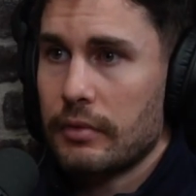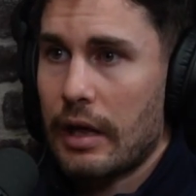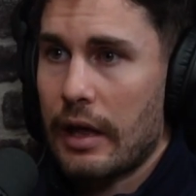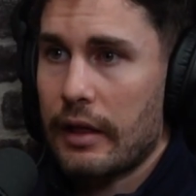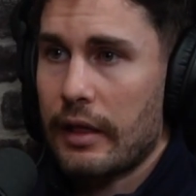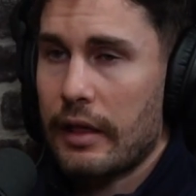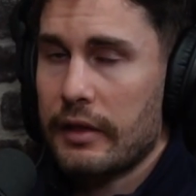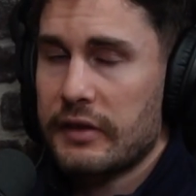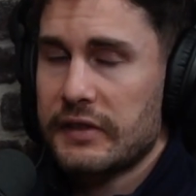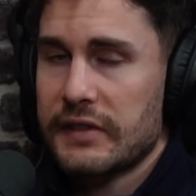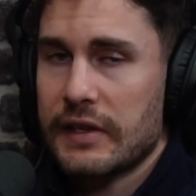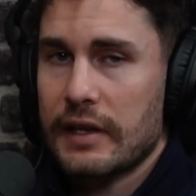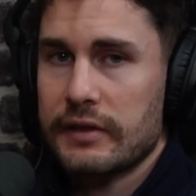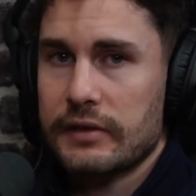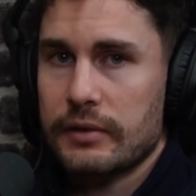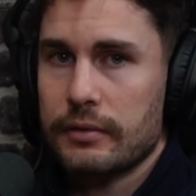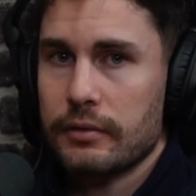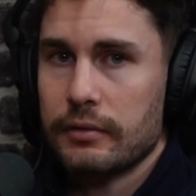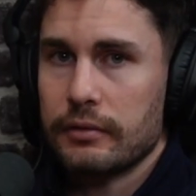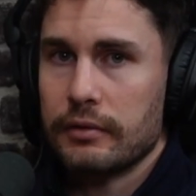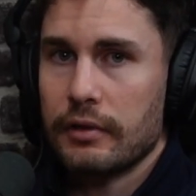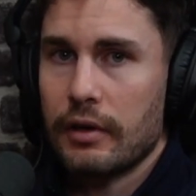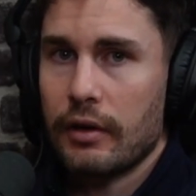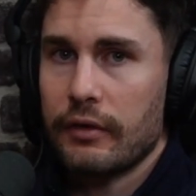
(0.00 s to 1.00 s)
That sounds
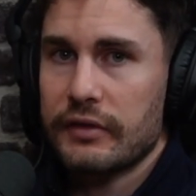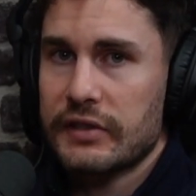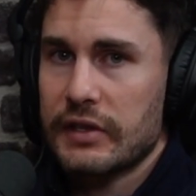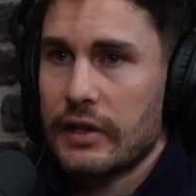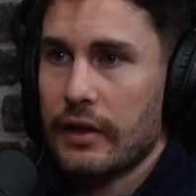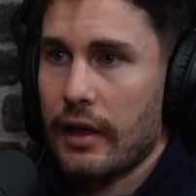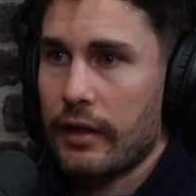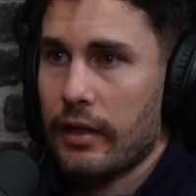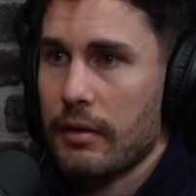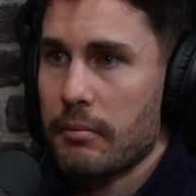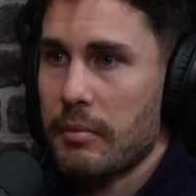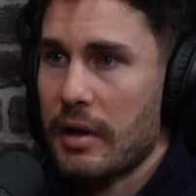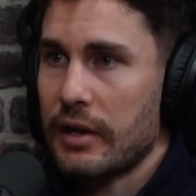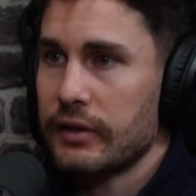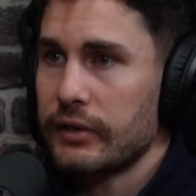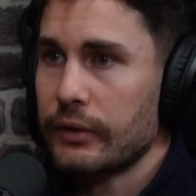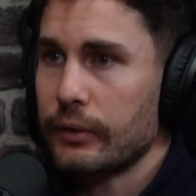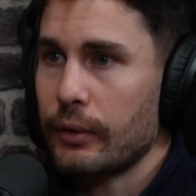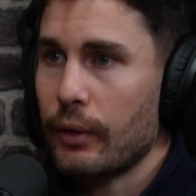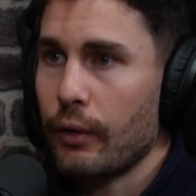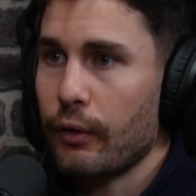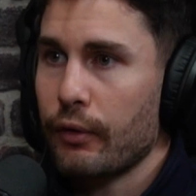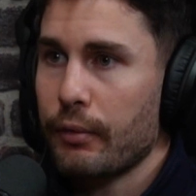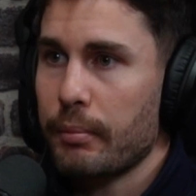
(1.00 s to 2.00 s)
good. Obviously, like the
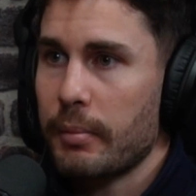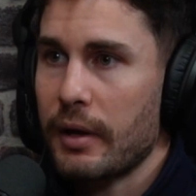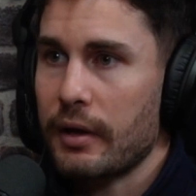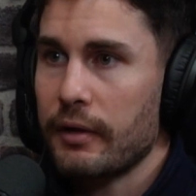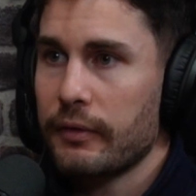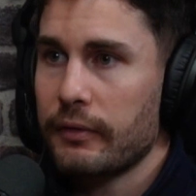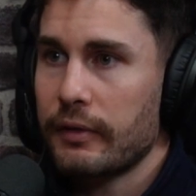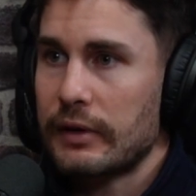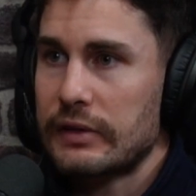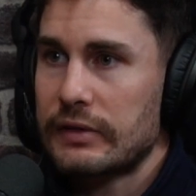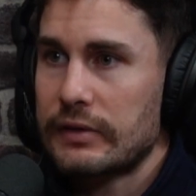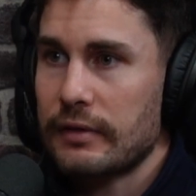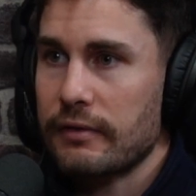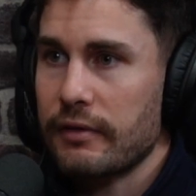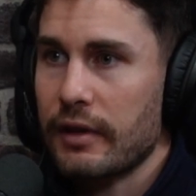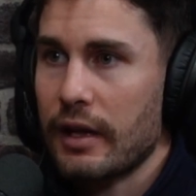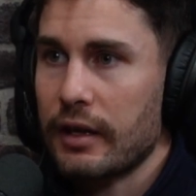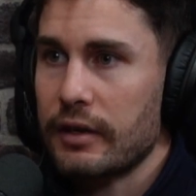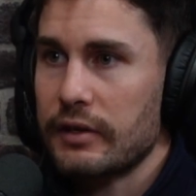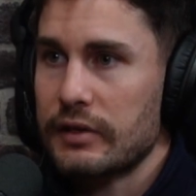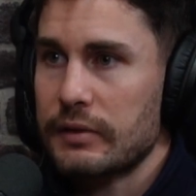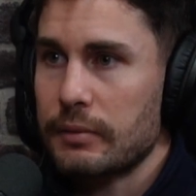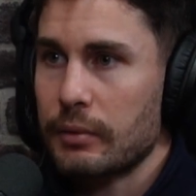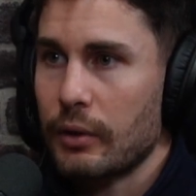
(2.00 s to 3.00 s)
mental health benefits of
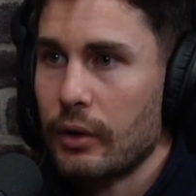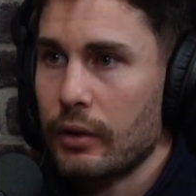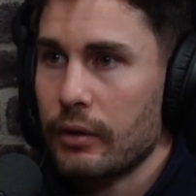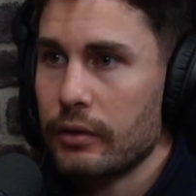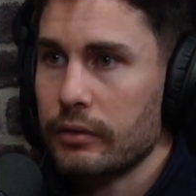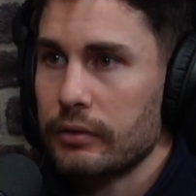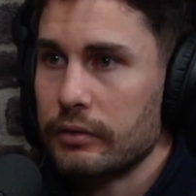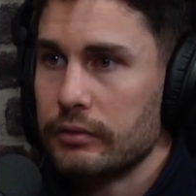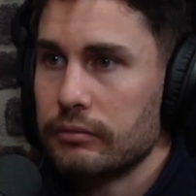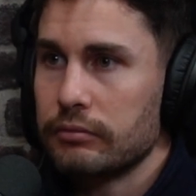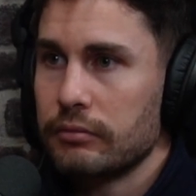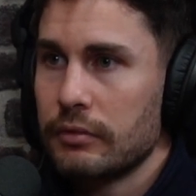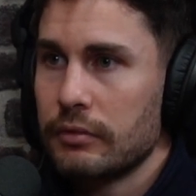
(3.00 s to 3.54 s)
that as well. And